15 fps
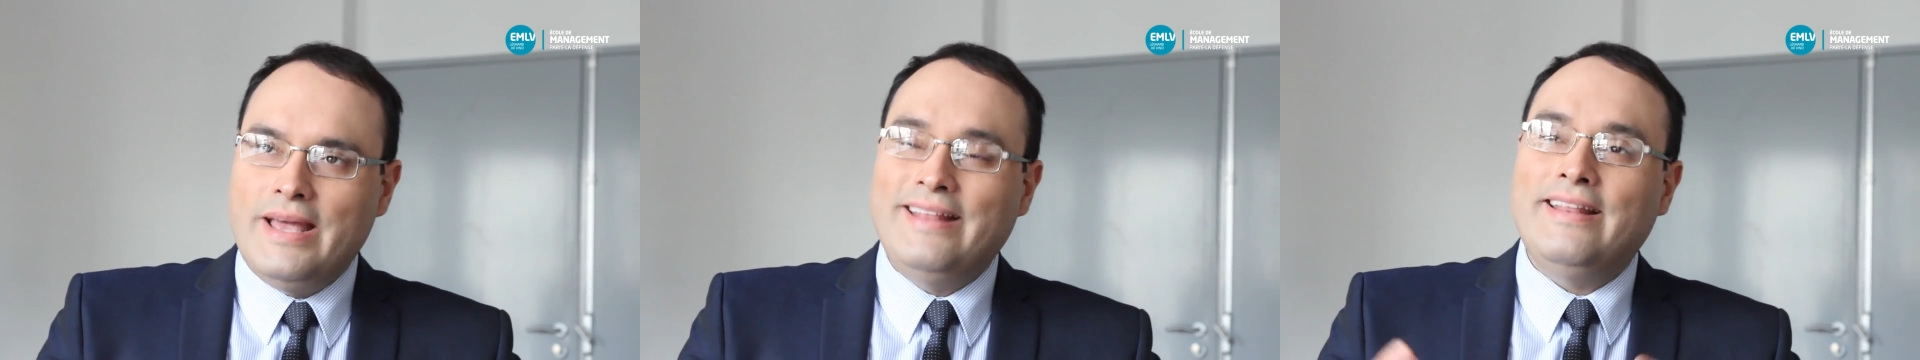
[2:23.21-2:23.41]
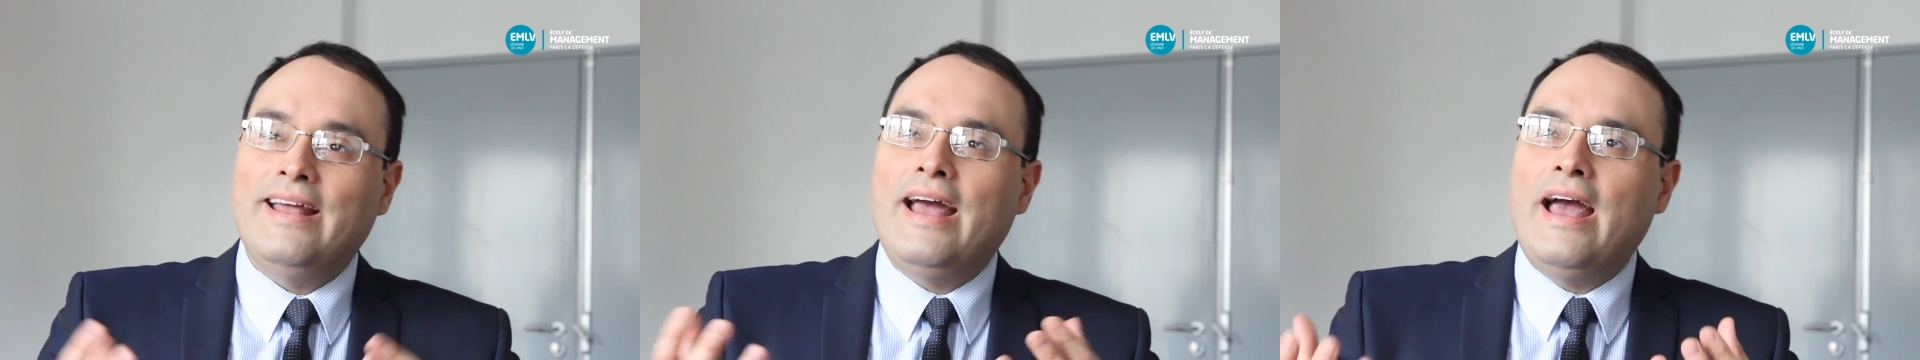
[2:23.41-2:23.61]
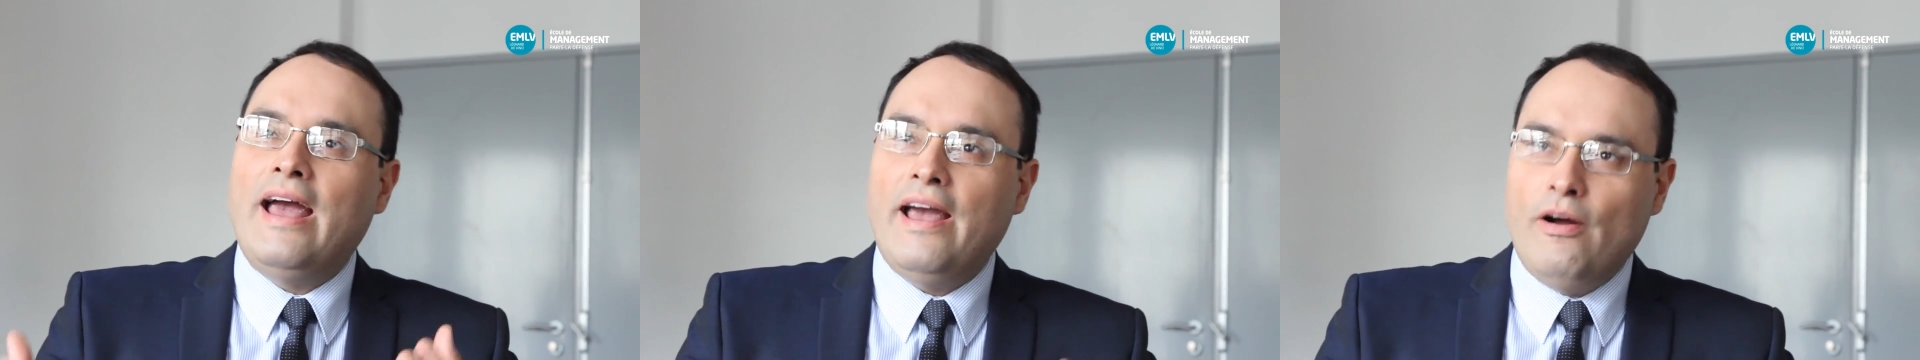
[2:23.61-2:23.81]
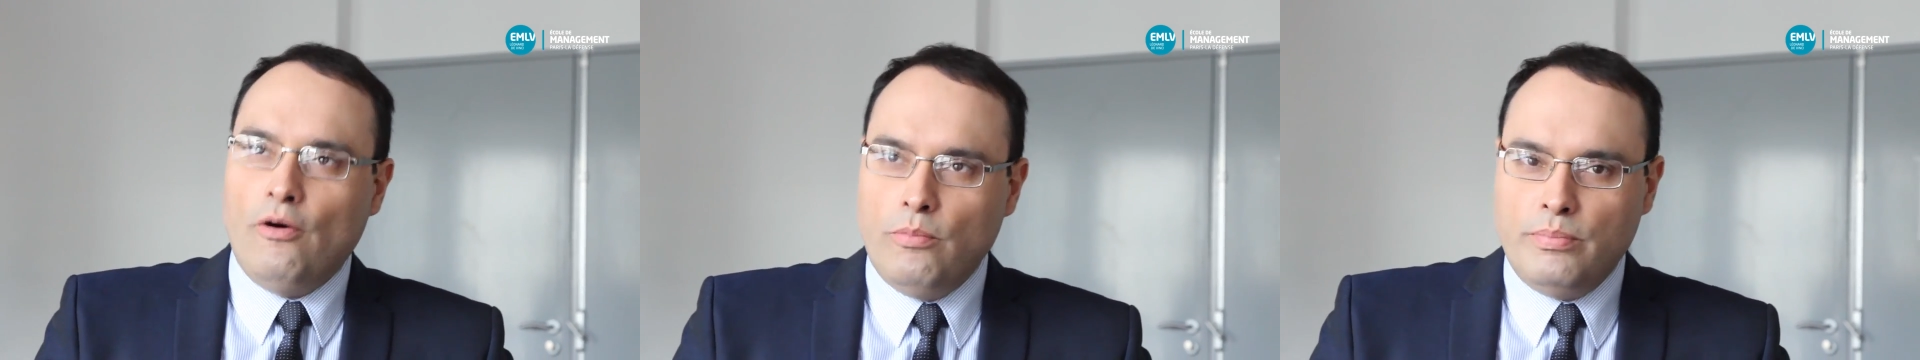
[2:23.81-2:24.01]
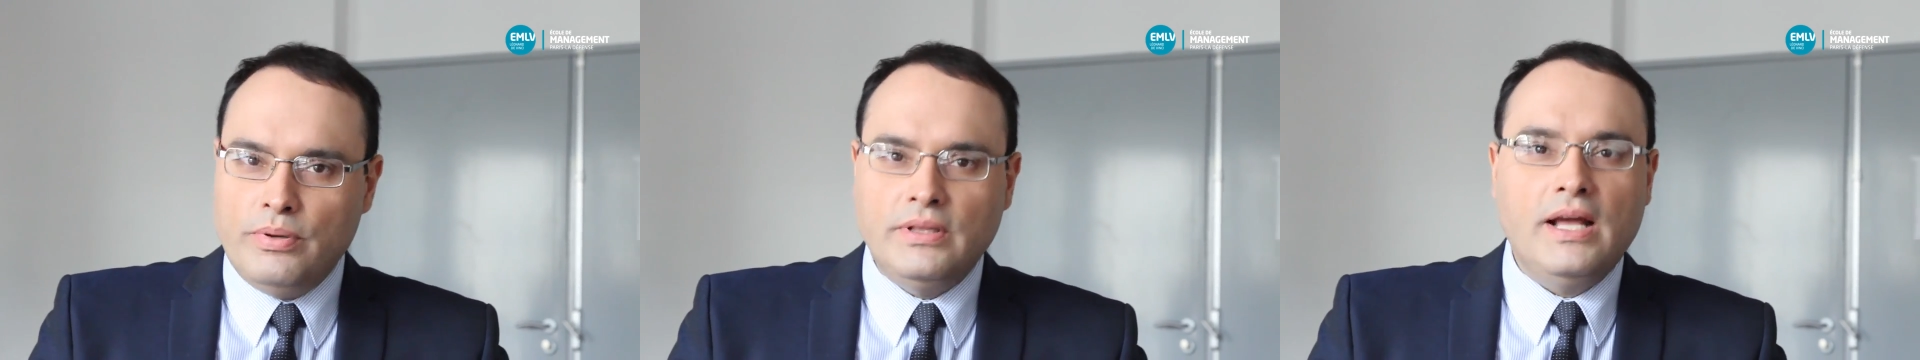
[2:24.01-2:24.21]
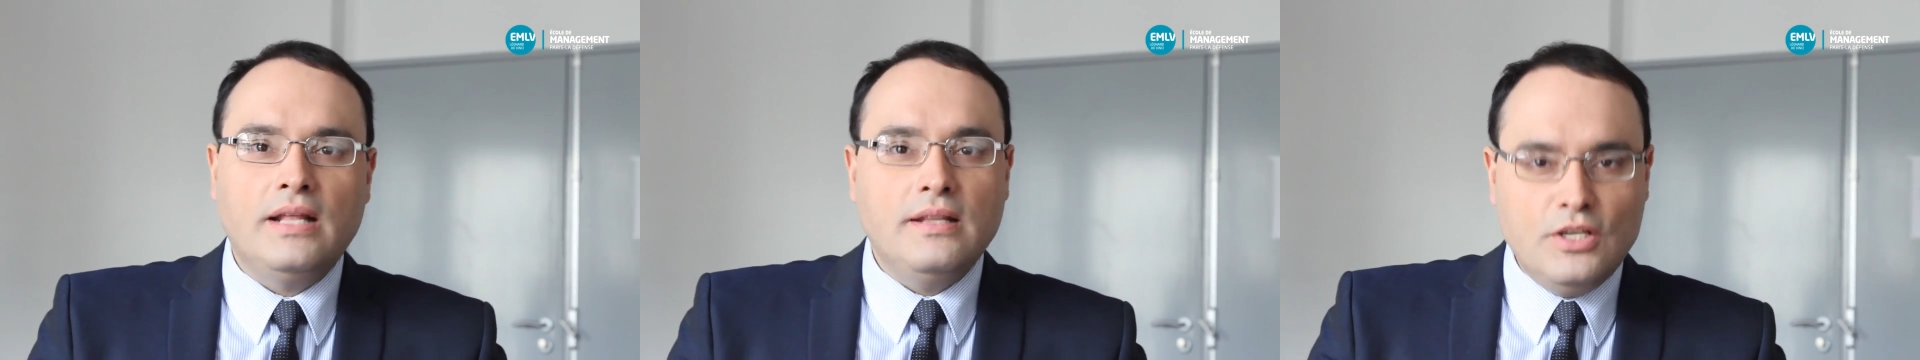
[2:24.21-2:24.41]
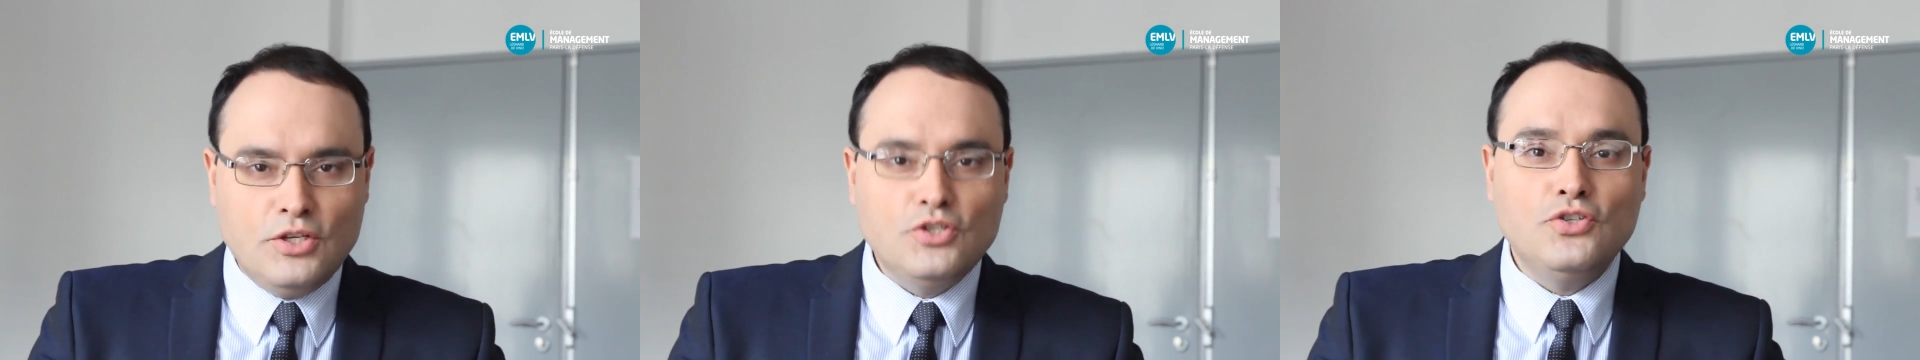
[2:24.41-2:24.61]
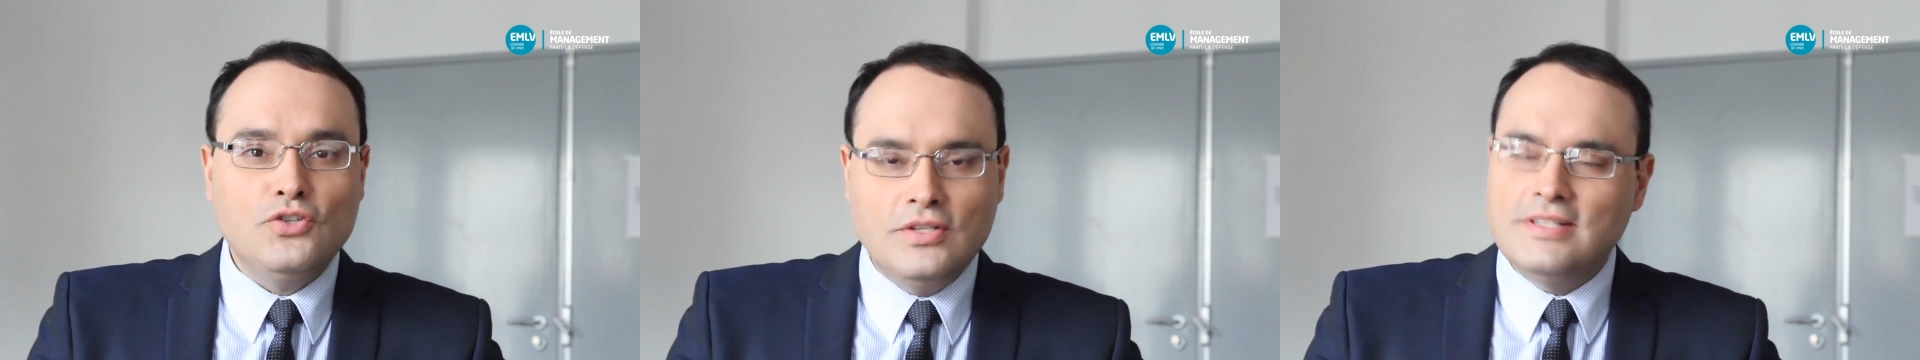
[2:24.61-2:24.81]
and the help that these
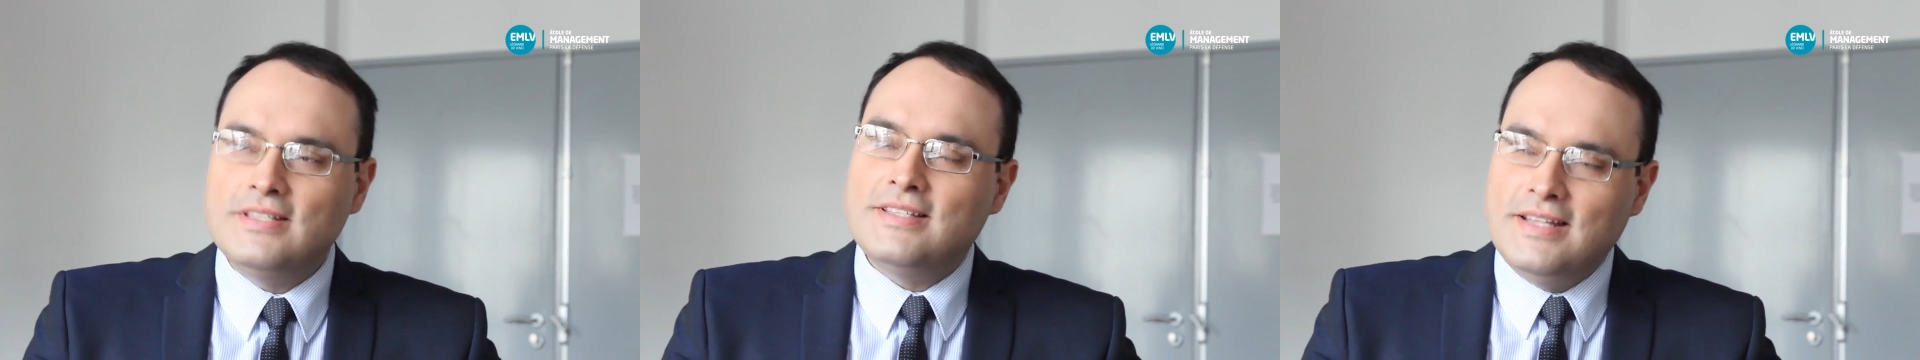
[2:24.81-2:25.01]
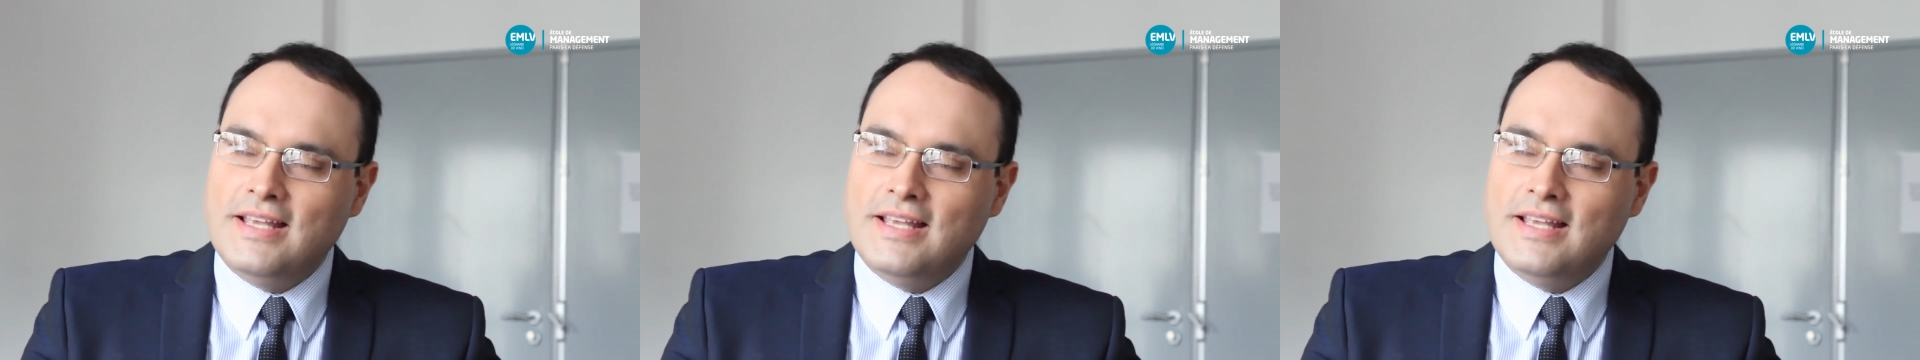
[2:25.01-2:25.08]
students